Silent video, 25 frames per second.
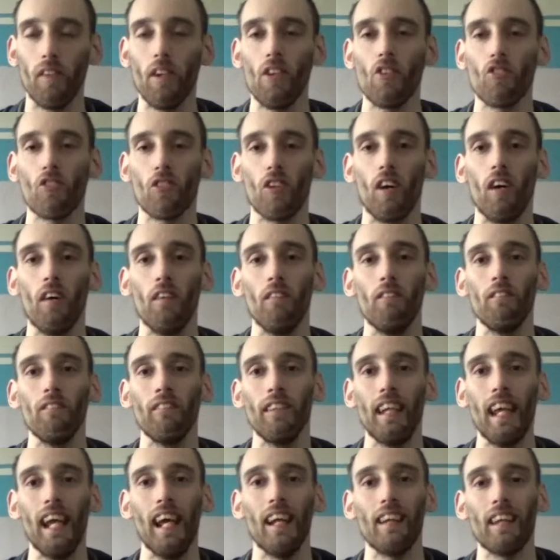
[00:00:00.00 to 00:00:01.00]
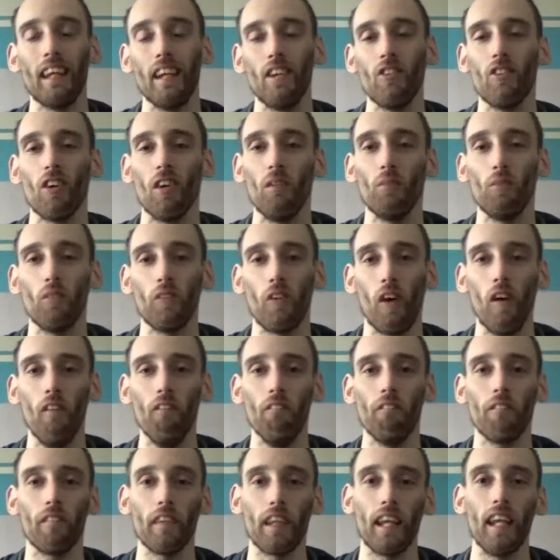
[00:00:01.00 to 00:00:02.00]
it. So yeah, Lady Tombo
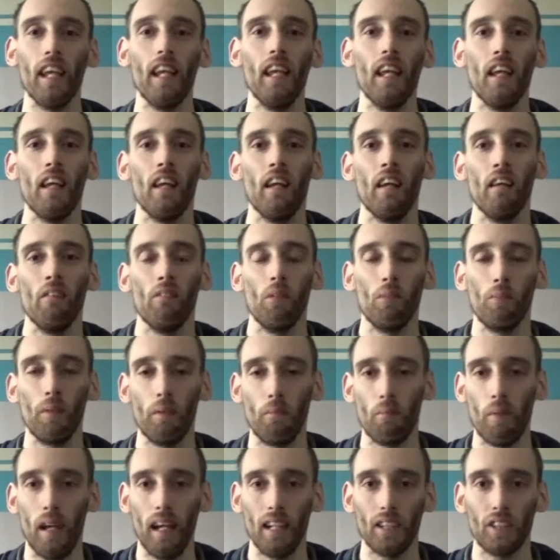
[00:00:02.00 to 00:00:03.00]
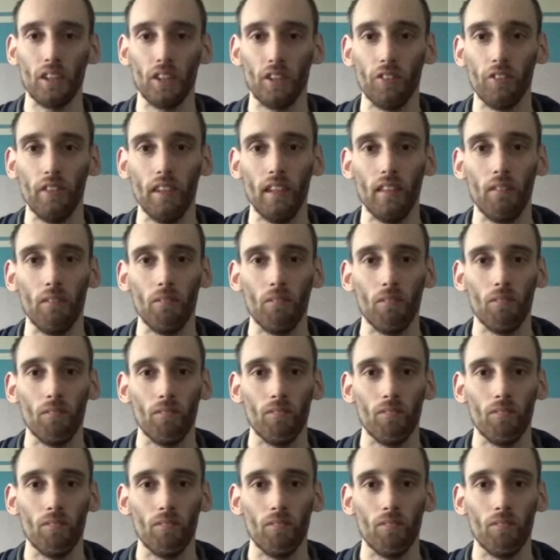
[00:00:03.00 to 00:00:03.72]
hopefully will be back to doing...